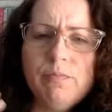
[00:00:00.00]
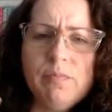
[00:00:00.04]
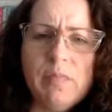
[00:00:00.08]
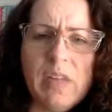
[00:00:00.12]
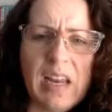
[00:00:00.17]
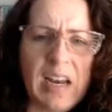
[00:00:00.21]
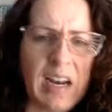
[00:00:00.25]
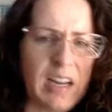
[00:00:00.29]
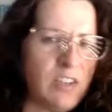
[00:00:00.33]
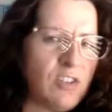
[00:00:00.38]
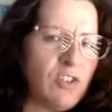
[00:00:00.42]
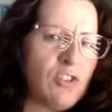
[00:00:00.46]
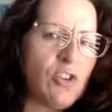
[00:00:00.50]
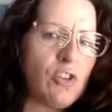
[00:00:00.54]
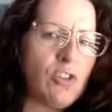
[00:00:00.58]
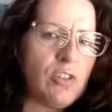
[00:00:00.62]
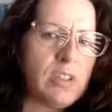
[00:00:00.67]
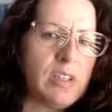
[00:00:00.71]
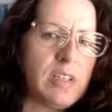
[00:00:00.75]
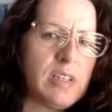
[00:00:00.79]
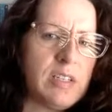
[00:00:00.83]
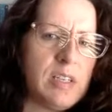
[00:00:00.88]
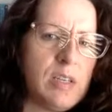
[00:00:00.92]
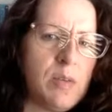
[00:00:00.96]
and I
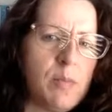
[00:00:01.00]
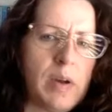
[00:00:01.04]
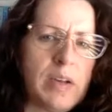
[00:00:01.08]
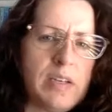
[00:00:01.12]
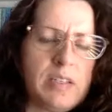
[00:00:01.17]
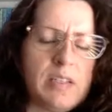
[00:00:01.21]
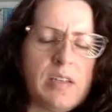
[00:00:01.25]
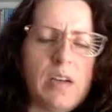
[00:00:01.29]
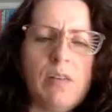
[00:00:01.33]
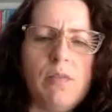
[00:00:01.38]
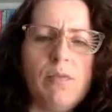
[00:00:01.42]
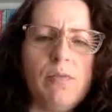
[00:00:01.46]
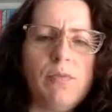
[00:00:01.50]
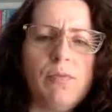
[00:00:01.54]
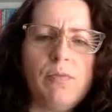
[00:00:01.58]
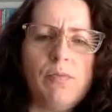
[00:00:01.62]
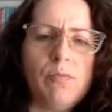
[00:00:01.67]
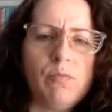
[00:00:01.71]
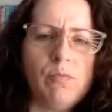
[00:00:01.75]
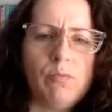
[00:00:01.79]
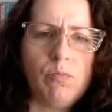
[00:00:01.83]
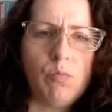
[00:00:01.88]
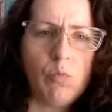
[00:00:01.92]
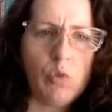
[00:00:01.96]
certainly see myself
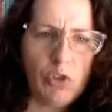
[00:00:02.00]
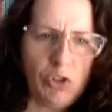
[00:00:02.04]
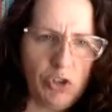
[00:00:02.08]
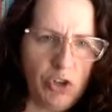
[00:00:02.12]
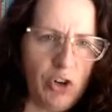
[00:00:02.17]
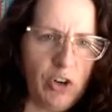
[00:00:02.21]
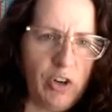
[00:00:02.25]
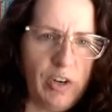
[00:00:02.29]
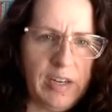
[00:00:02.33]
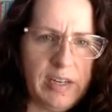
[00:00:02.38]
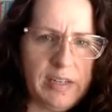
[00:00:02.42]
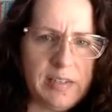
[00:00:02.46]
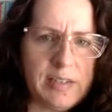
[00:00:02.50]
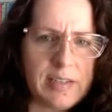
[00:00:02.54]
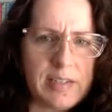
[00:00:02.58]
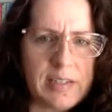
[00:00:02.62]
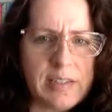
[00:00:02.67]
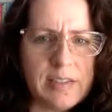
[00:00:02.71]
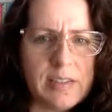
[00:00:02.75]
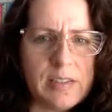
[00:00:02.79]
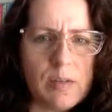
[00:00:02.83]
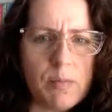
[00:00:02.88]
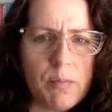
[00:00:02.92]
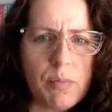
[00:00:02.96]
returning to
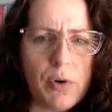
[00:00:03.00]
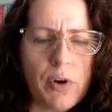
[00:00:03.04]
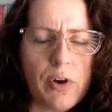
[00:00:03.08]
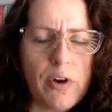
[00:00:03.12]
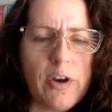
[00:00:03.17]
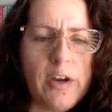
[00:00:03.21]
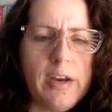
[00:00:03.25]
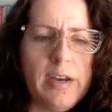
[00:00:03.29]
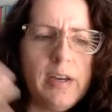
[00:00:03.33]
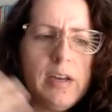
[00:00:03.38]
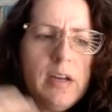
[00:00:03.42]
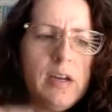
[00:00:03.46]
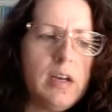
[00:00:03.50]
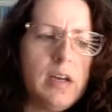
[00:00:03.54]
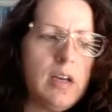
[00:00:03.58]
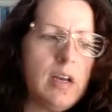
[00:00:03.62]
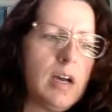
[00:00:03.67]
contemporary